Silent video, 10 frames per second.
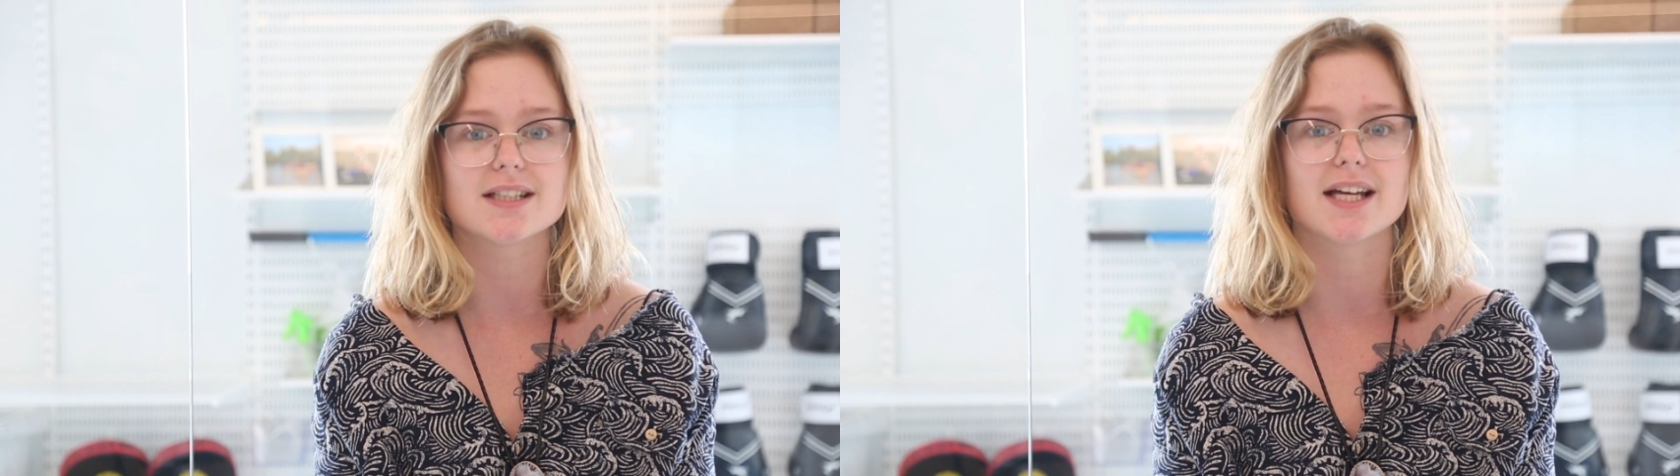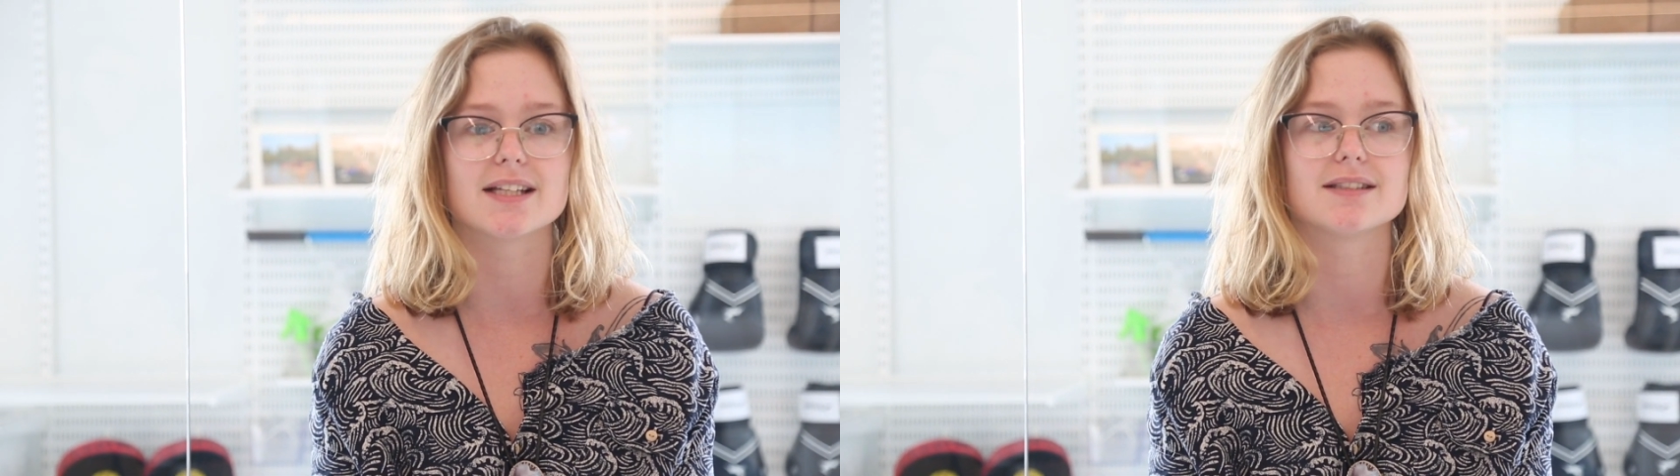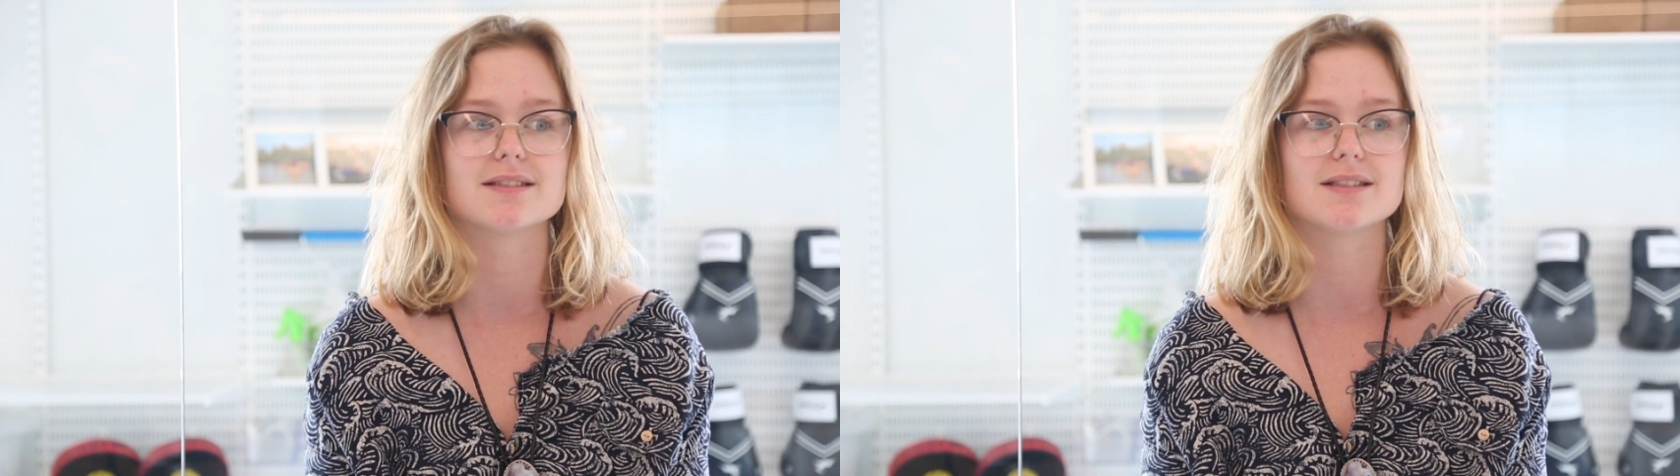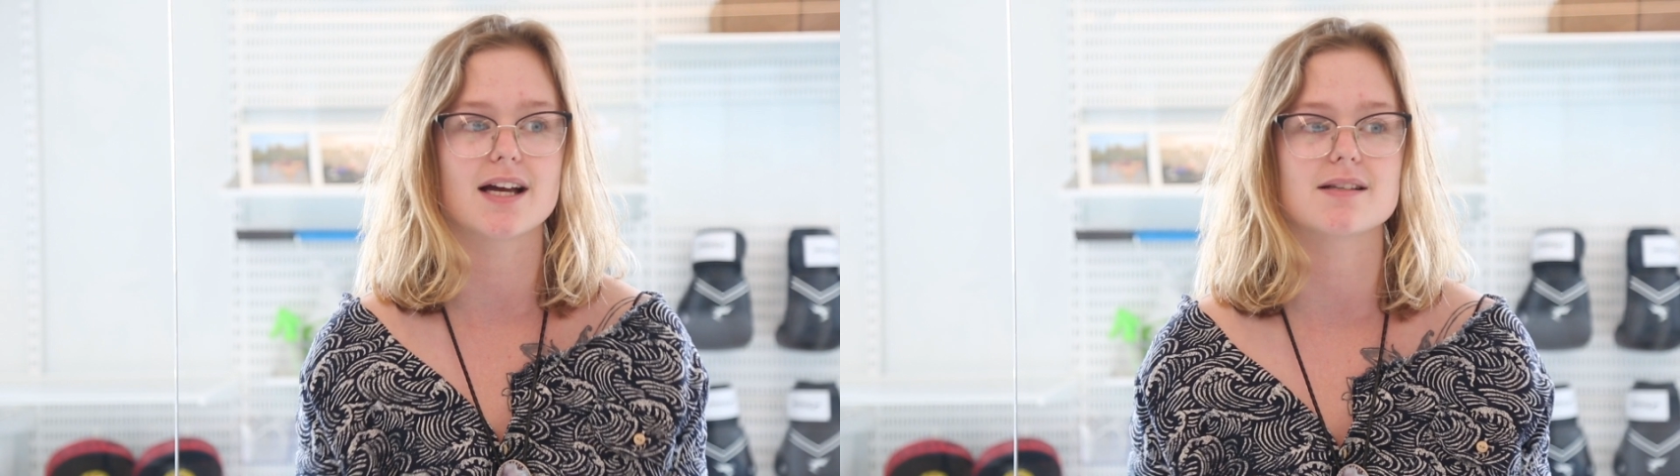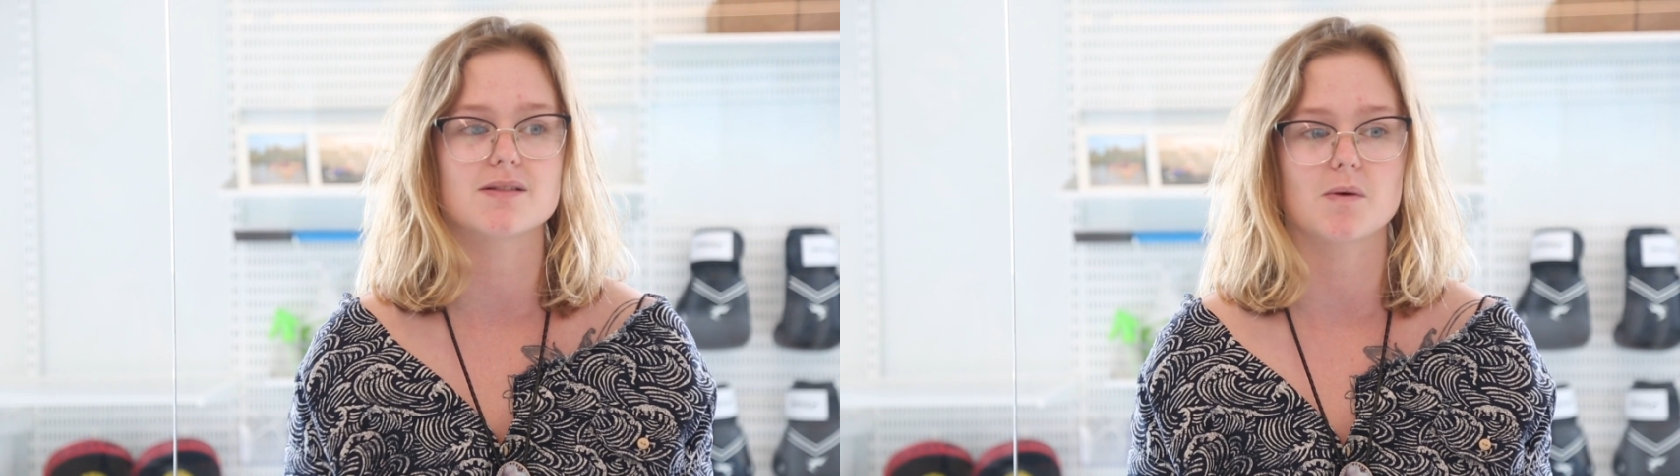And
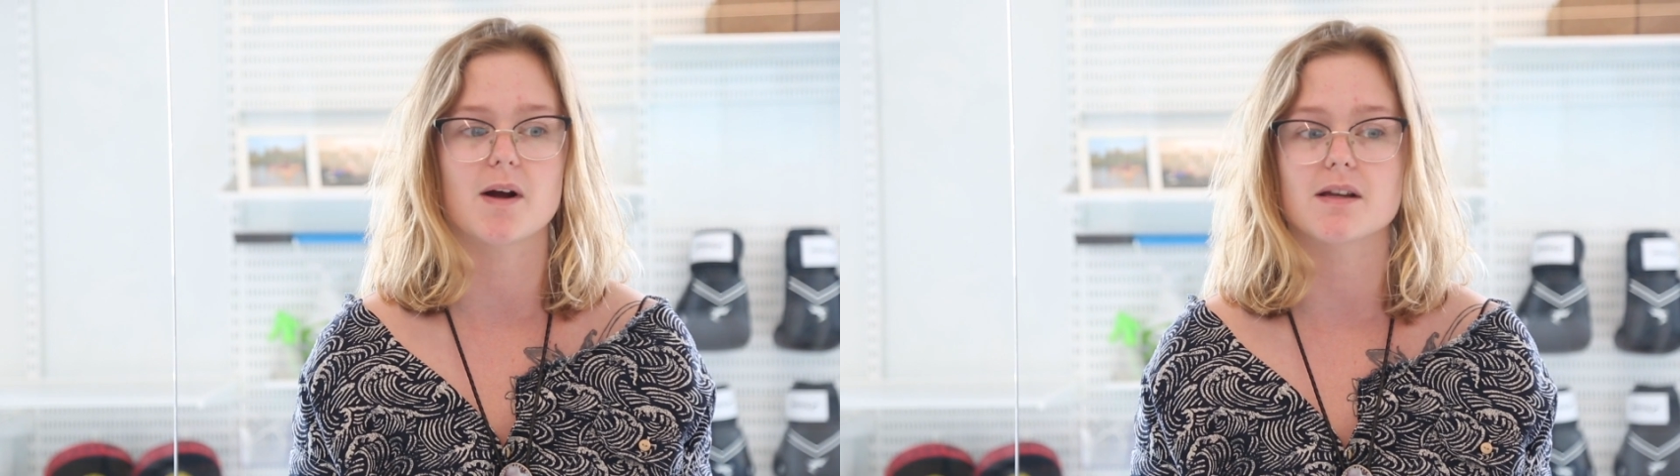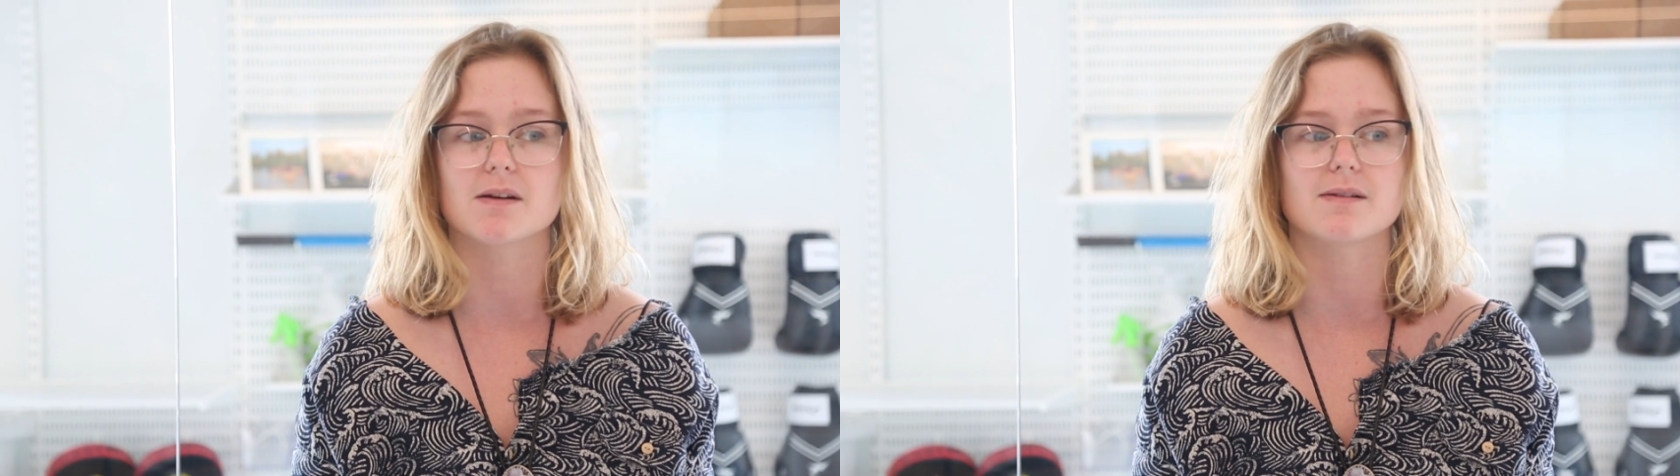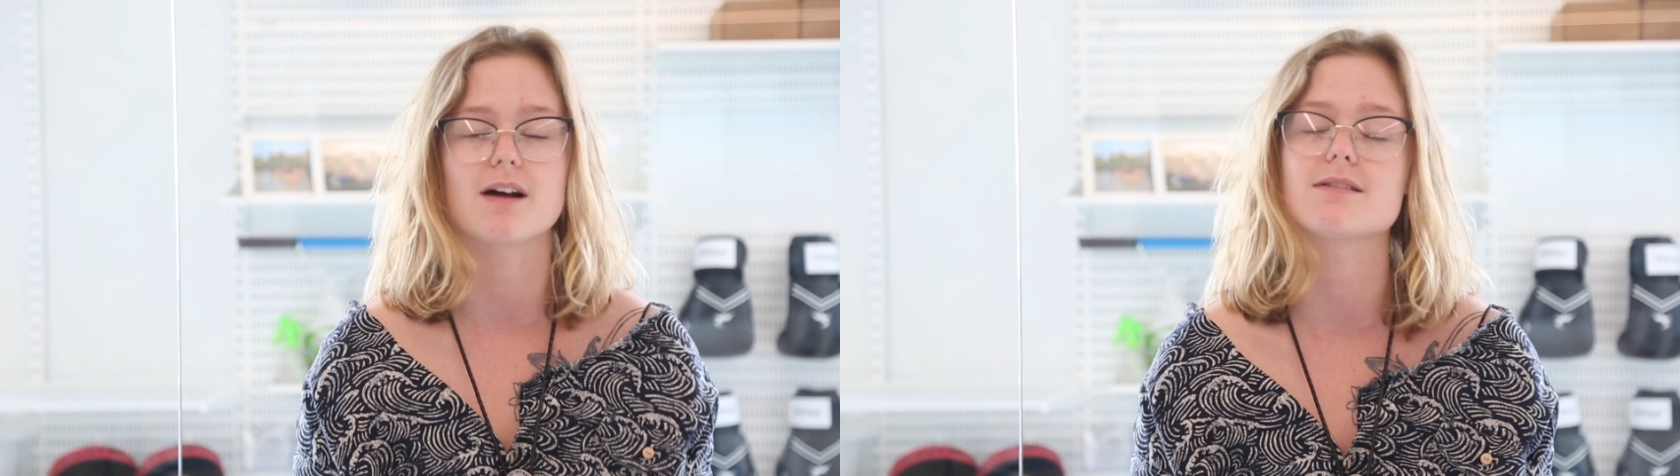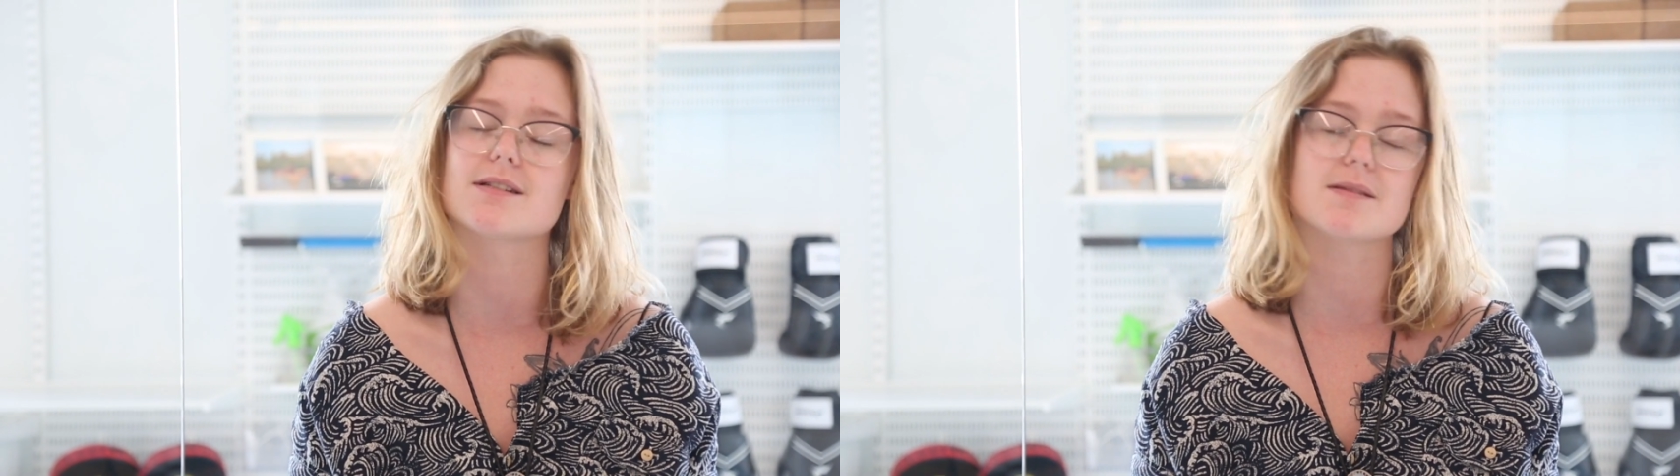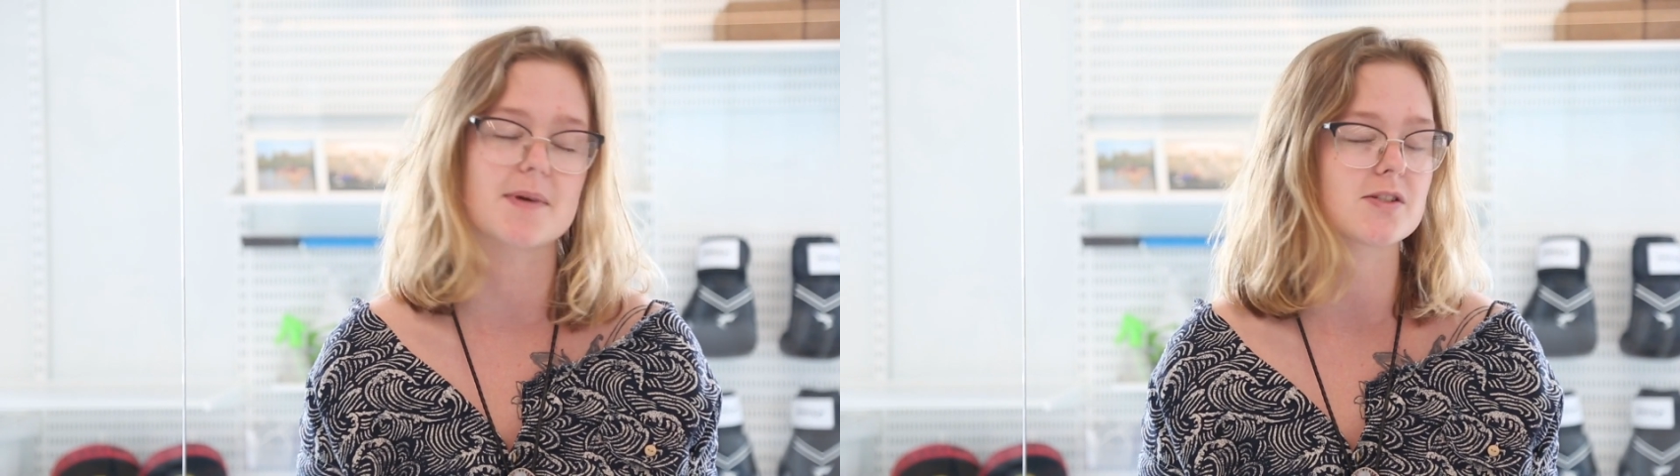as you're walking around,
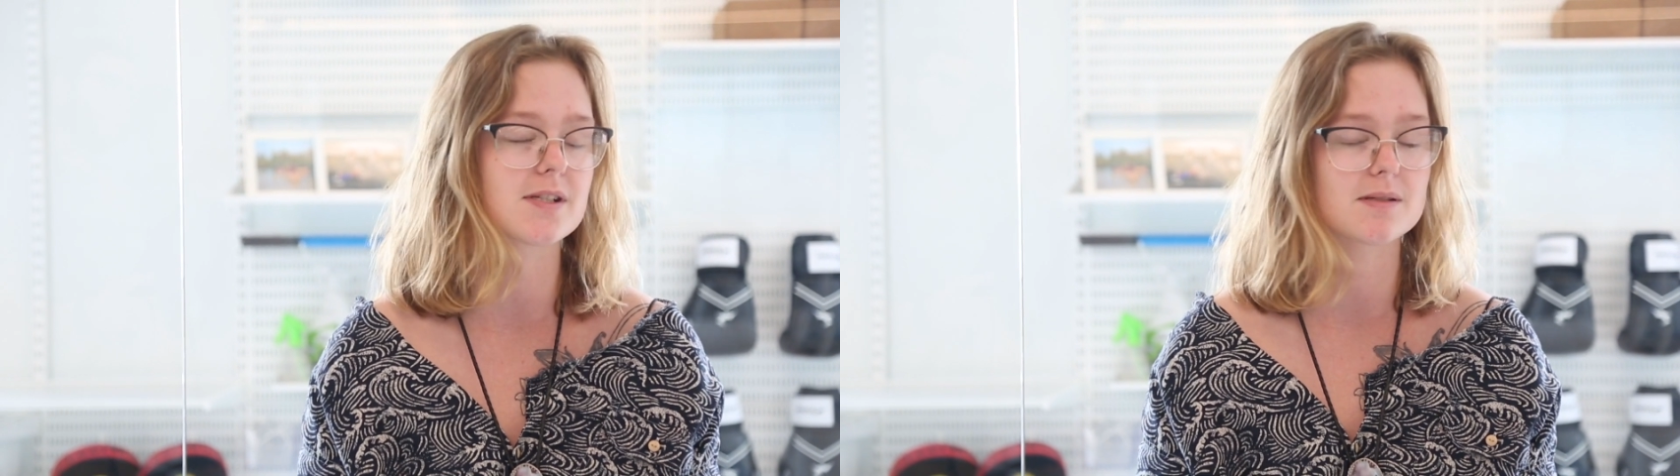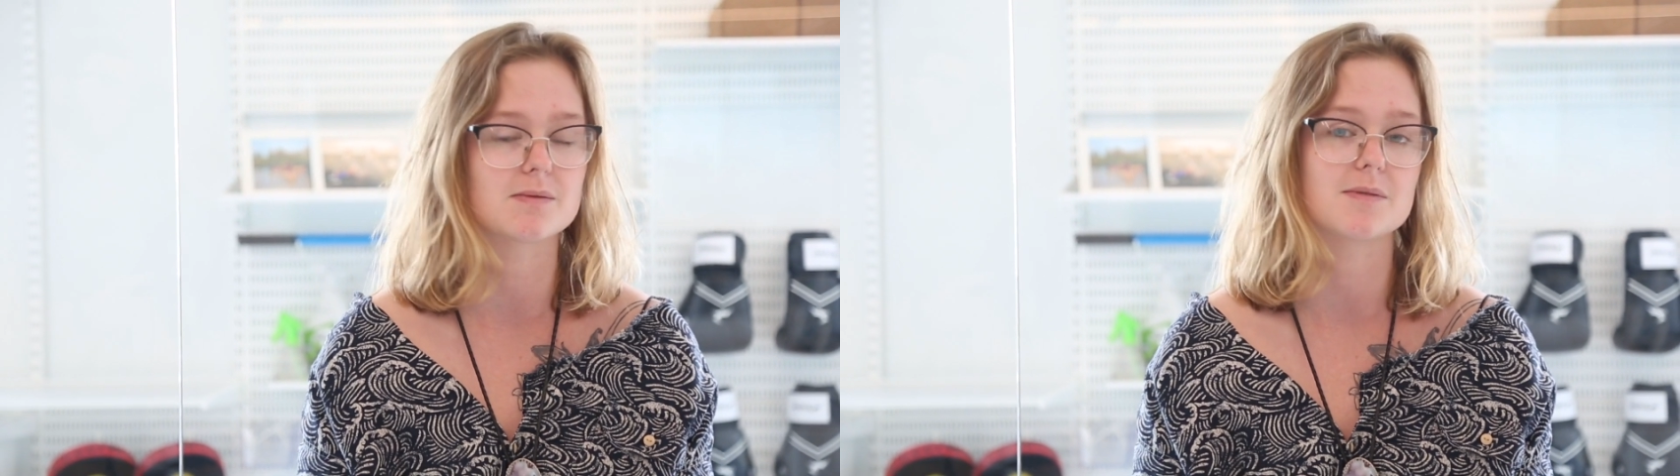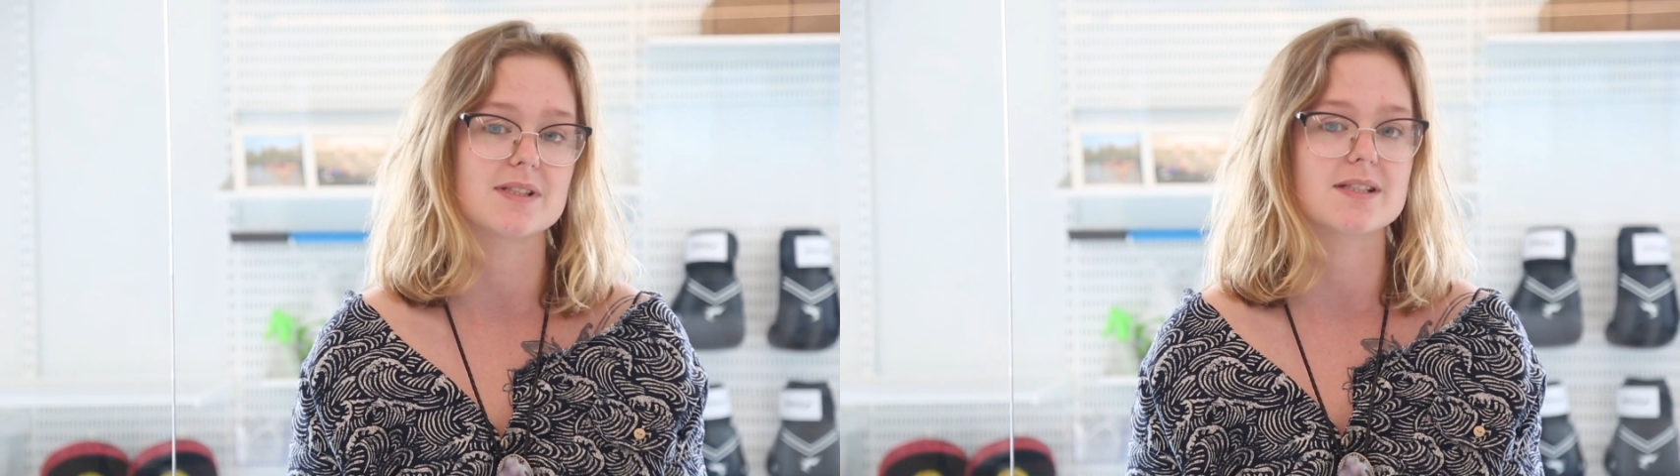and especially as a woman,